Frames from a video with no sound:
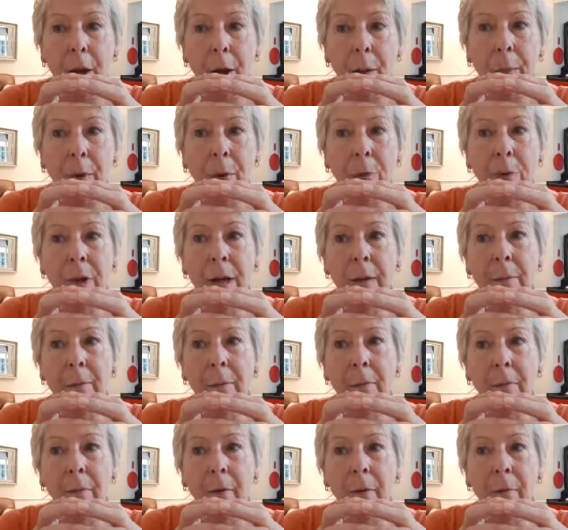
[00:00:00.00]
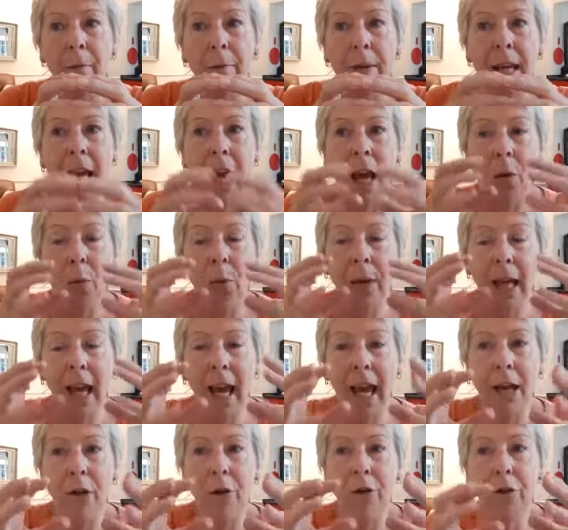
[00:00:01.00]
But we, we, we
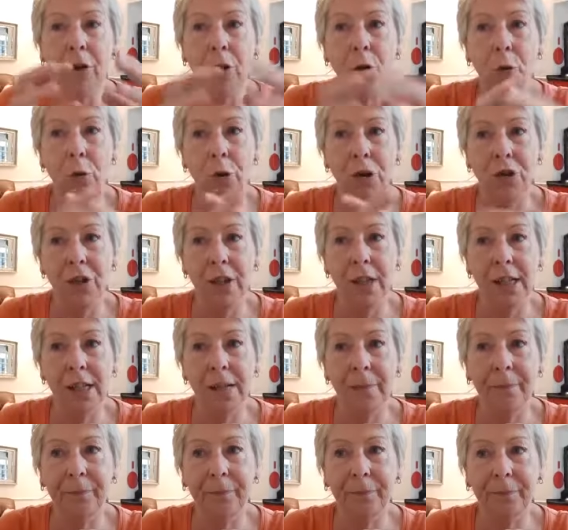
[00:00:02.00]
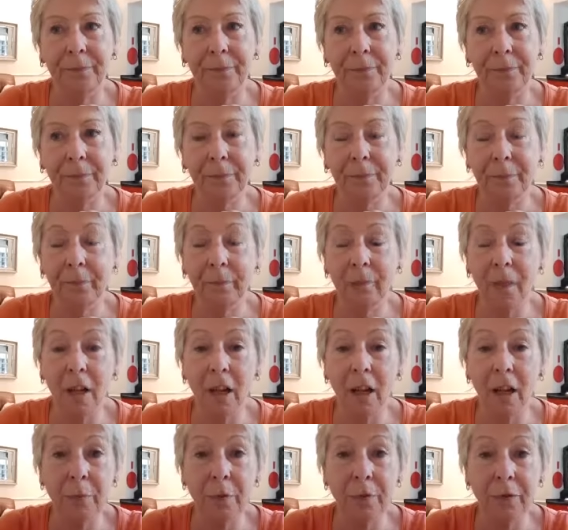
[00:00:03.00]
health coaches
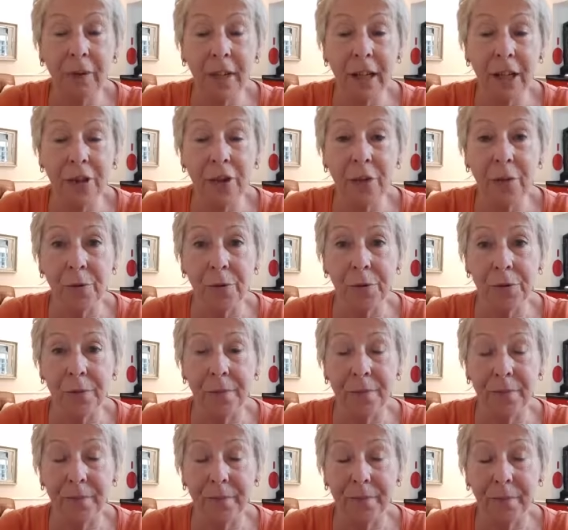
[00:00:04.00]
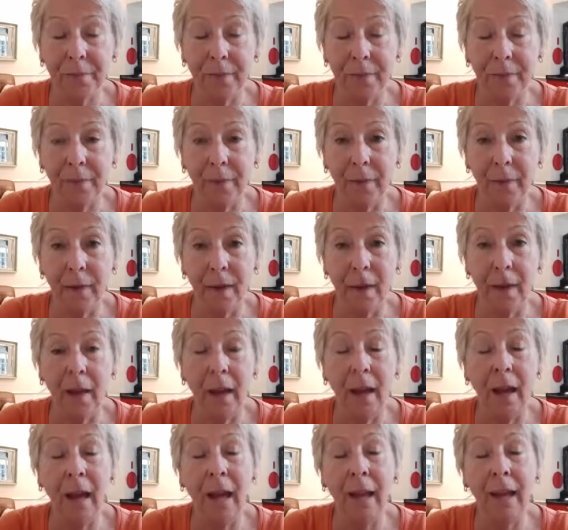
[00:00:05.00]
are professionals.
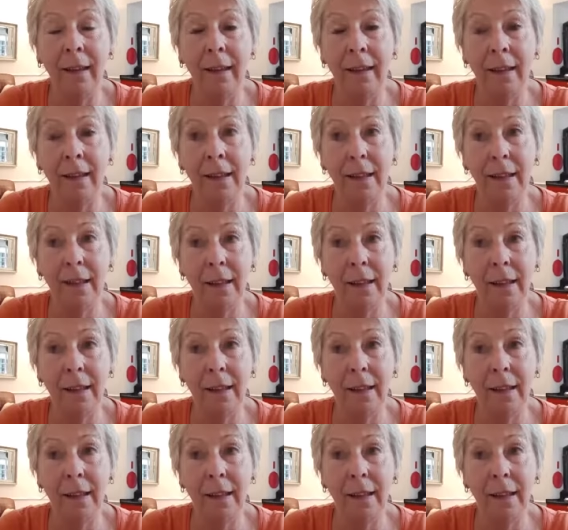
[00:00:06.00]
And